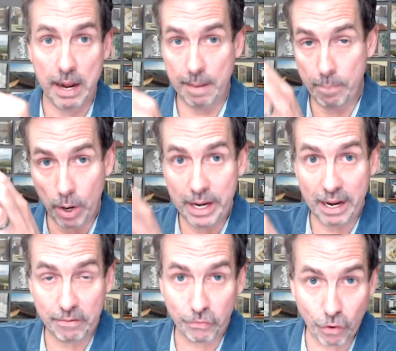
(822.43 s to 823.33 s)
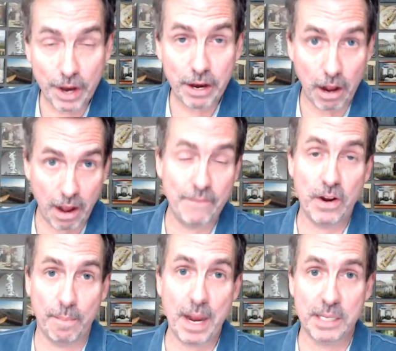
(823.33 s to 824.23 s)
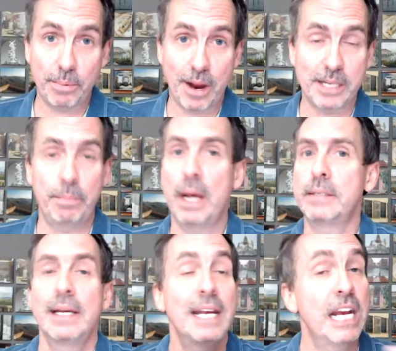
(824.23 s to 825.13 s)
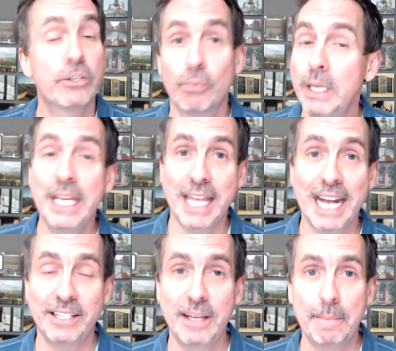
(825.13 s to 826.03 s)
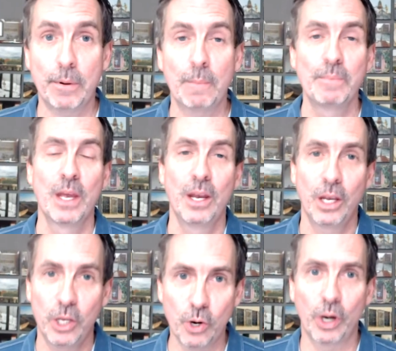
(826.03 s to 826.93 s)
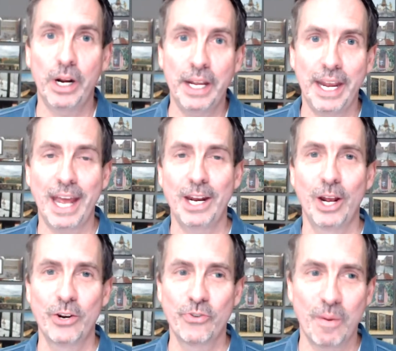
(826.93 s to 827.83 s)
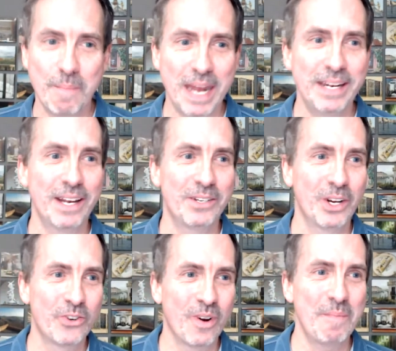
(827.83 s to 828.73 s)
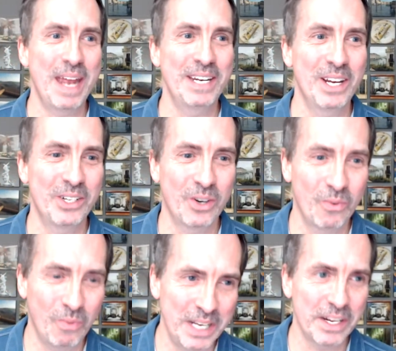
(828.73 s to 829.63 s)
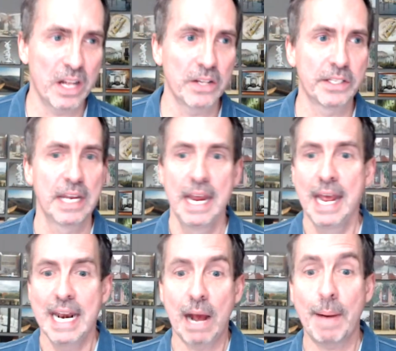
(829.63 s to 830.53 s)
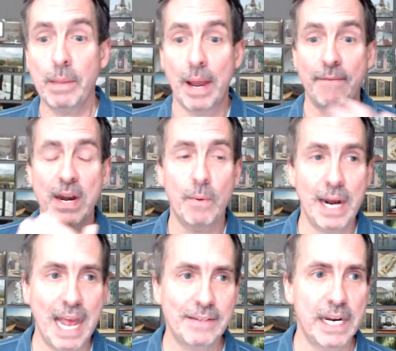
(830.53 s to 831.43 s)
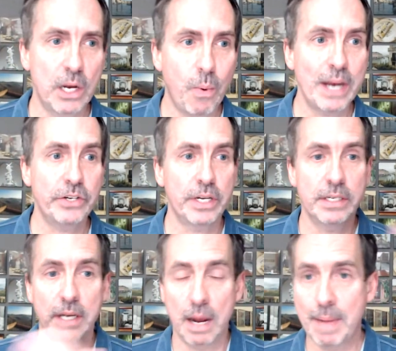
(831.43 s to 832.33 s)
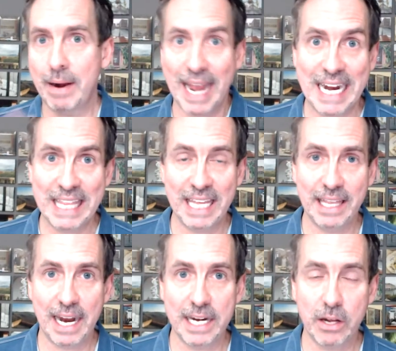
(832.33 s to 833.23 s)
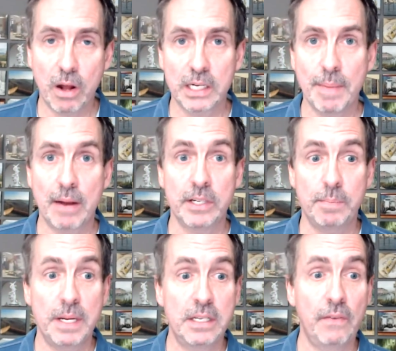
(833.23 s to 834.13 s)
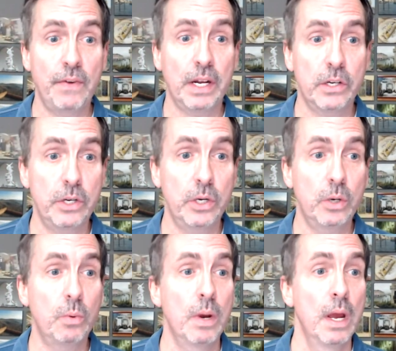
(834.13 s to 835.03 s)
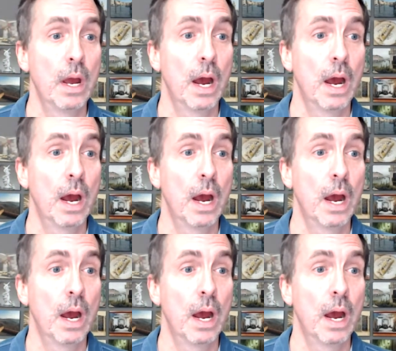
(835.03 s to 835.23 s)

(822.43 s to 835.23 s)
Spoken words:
and put it in front of your best prospects, it's really that simple. You're going to get tremendous, tremendous results. Now, by the way, if anyone has any questions about anything that I talked about specific to